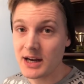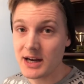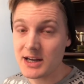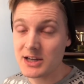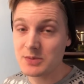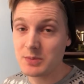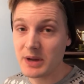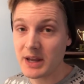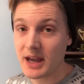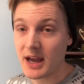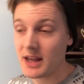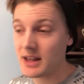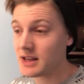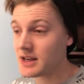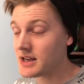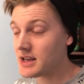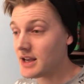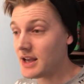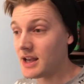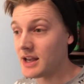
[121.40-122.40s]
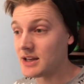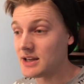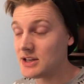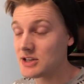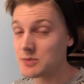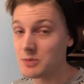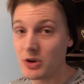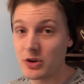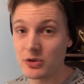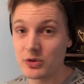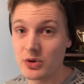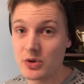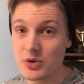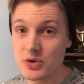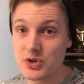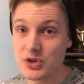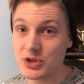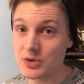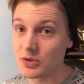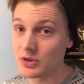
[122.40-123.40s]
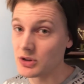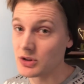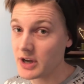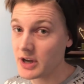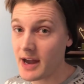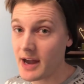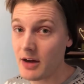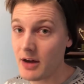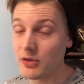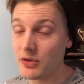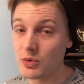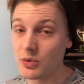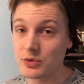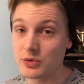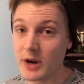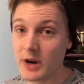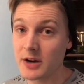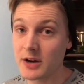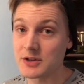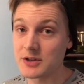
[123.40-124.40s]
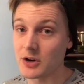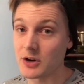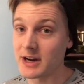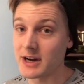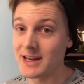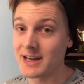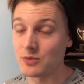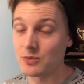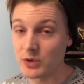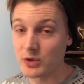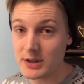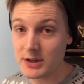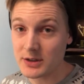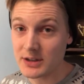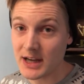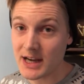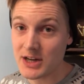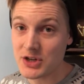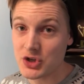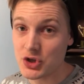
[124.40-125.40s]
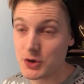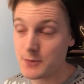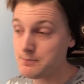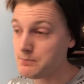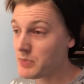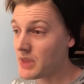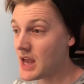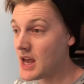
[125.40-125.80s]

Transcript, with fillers: Kenenisa Bekele and Hicham El Guerrouj, look out. The world records are in real danger.